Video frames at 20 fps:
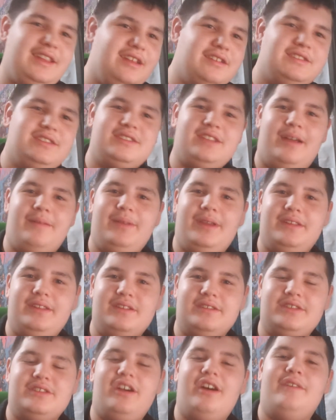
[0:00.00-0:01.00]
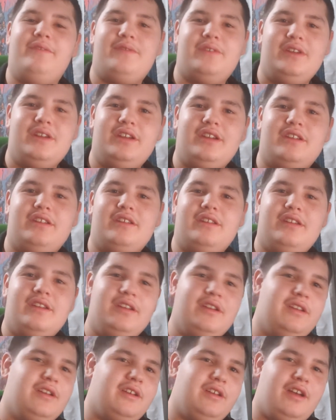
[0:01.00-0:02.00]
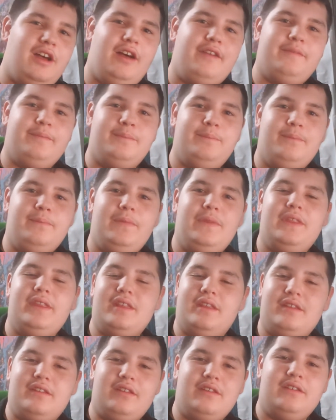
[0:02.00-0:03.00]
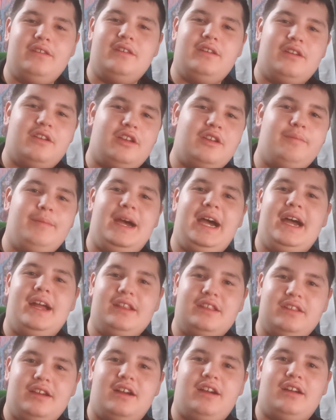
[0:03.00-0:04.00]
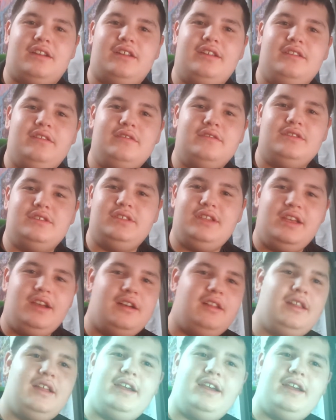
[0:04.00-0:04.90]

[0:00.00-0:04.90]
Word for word: did time to end this off. Um, goodbye. Talk. See y'all